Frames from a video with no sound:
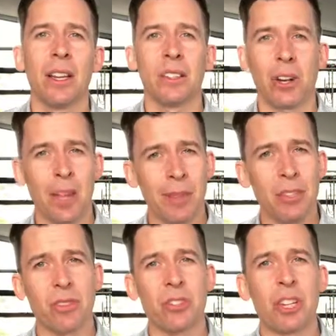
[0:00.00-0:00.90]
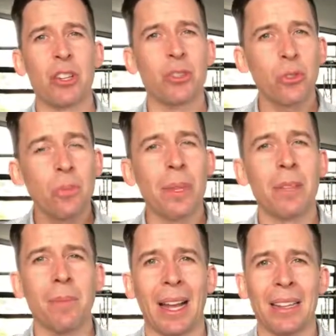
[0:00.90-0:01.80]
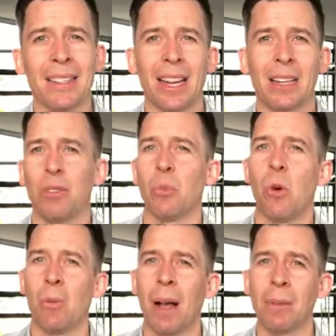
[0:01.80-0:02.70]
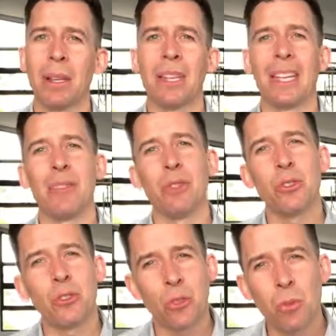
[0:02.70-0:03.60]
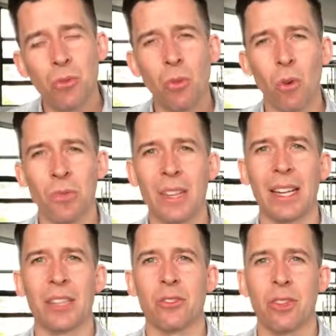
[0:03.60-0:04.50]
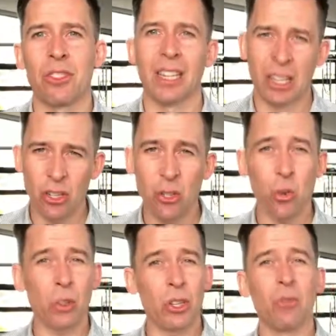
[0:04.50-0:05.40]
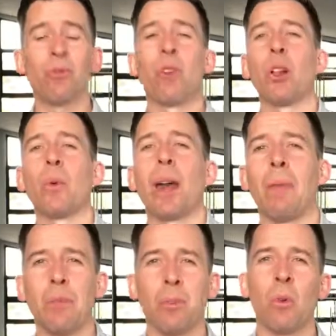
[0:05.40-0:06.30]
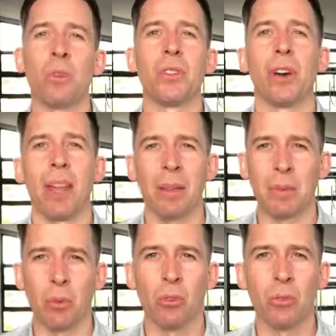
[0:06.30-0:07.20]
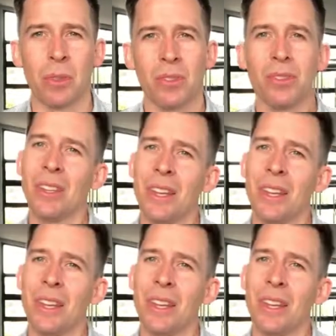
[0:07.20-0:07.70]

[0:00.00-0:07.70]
Dynamic stretching should be the mainstay of your warm-up. If you do perform static stretching, ensure that you follow it up with more dynamic movements.